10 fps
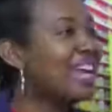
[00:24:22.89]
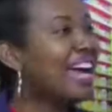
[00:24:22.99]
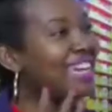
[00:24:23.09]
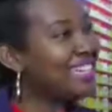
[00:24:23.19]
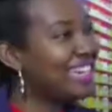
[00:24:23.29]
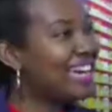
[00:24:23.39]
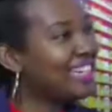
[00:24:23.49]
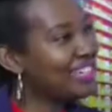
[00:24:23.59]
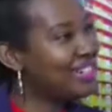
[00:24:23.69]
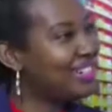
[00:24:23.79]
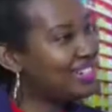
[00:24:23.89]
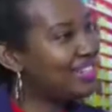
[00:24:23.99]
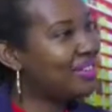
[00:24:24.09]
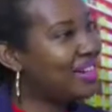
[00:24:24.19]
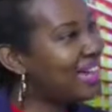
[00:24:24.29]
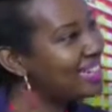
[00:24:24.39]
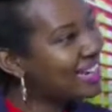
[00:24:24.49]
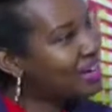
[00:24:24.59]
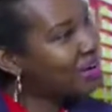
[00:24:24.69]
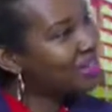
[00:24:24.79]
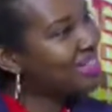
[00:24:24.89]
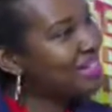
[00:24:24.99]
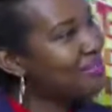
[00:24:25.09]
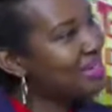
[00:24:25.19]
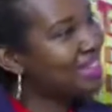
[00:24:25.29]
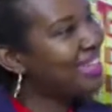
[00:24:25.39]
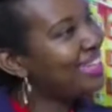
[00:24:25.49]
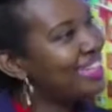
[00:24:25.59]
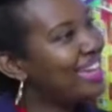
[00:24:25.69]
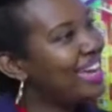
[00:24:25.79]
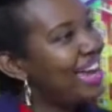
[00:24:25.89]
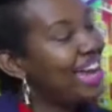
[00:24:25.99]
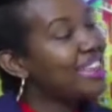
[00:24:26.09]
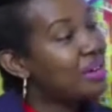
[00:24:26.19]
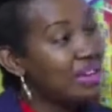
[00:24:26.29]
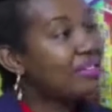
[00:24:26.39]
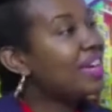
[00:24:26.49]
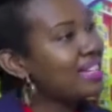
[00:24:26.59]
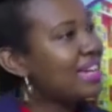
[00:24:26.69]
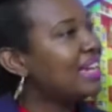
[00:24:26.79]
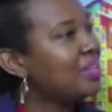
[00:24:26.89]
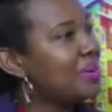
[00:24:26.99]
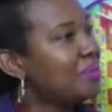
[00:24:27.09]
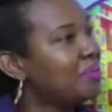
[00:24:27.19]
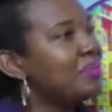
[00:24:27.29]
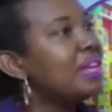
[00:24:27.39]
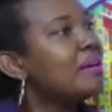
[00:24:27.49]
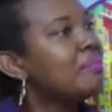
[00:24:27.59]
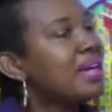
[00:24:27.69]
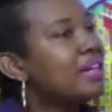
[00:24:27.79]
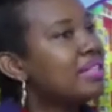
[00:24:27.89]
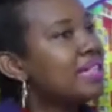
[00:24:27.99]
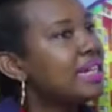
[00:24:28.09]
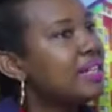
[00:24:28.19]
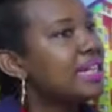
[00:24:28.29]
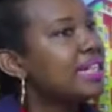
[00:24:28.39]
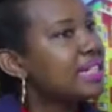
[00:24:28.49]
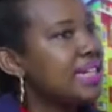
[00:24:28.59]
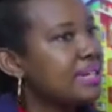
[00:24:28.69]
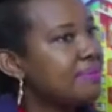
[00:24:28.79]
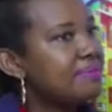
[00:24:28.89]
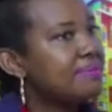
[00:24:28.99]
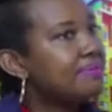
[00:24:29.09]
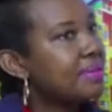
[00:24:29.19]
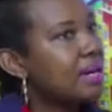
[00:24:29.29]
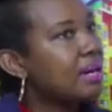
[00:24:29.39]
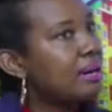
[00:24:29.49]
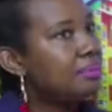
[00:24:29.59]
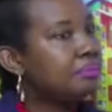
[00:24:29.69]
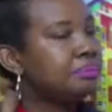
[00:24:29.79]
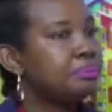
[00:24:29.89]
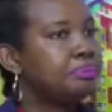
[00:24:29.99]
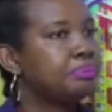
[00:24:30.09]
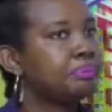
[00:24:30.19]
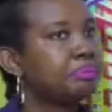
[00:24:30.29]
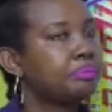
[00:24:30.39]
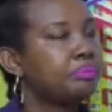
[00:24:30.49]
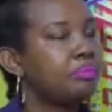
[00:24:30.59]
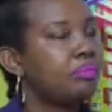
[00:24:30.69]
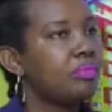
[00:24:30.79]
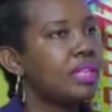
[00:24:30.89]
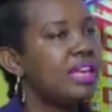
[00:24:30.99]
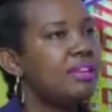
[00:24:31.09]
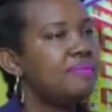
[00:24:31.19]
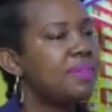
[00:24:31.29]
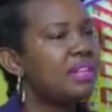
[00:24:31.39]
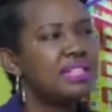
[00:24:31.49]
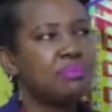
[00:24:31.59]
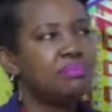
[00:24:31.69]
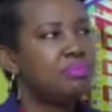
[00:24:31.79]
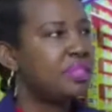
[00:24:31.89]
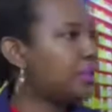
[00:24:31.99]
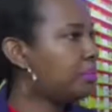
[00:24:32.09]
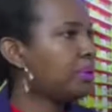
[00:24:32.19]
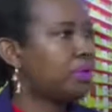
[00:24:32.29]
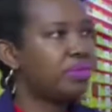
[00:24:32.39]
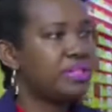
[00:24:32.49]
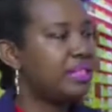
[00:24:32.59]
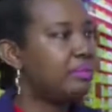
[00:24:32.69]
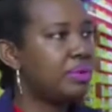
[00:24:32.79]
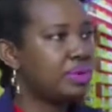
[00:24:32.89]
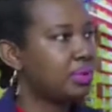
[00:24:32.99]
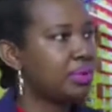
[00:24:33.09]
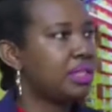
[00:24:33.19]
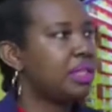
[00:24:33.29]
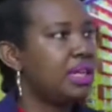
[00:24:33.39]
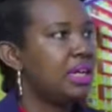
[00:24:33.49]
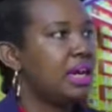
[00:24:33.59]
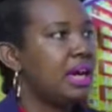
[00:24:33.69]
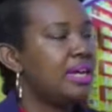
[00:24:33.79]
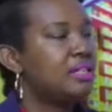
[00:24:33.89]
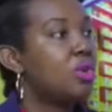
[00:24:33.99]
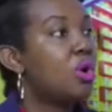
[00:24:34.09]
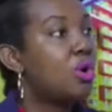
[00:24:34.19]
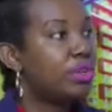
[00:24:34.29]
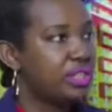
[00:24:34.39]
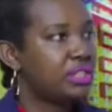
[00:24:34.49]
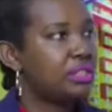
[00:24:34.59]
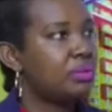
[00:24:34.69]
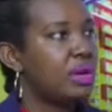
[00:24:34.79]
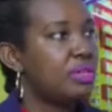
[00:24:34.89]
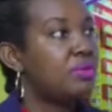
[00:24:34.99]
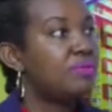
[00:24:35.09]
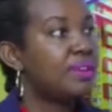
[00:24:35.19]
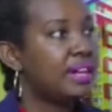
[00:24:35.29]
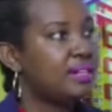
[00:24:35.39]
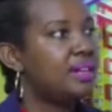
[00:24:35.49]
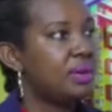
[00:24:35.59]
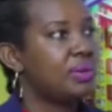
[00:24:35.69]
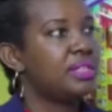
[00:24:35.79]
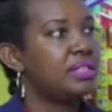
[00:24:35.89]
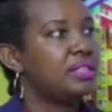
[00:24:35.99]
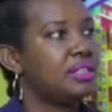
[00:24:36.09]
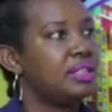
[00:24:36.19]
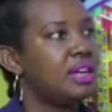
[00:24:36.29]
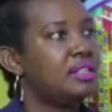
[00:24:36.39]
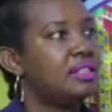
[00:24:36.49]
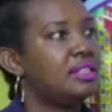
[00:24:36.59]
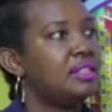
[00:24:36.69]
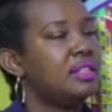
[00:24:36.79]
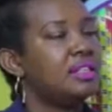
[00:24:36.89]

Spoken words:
will undercost everything and they'll give you a title. But I'll tell you that if there was a dispute for some reason and courts were to find out that